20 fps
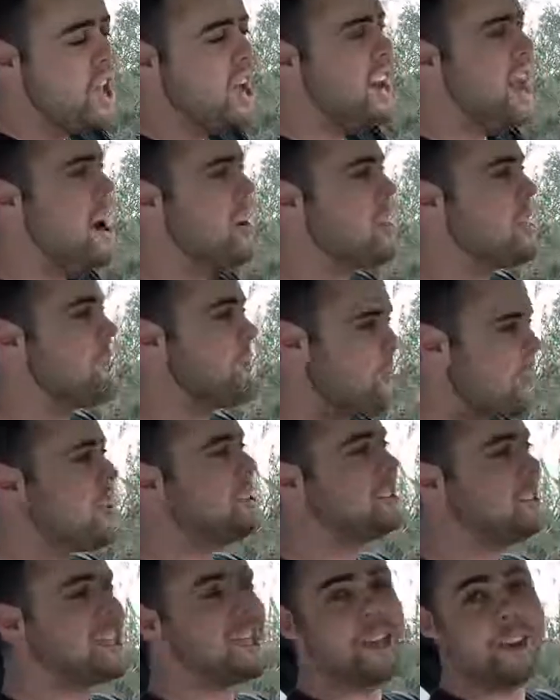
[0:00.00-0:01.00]
Now, the first
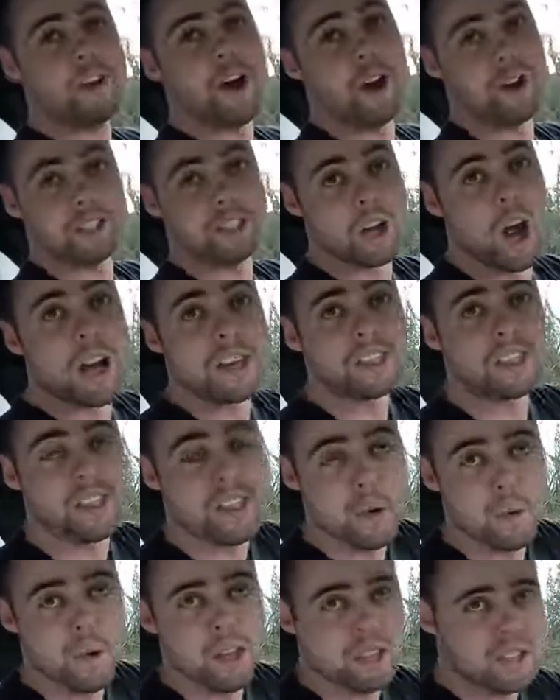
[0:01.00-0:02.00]
thing you notice,
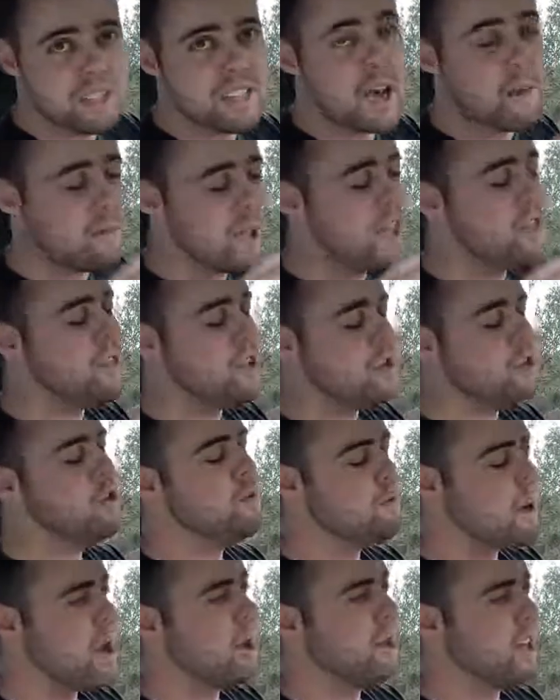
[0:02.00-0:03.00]
honestly, when you step in the new
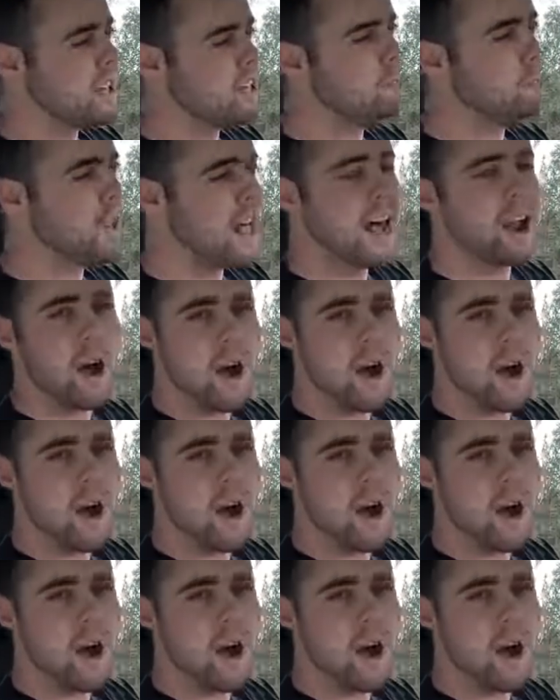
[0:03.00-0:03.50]
Model X Plaid,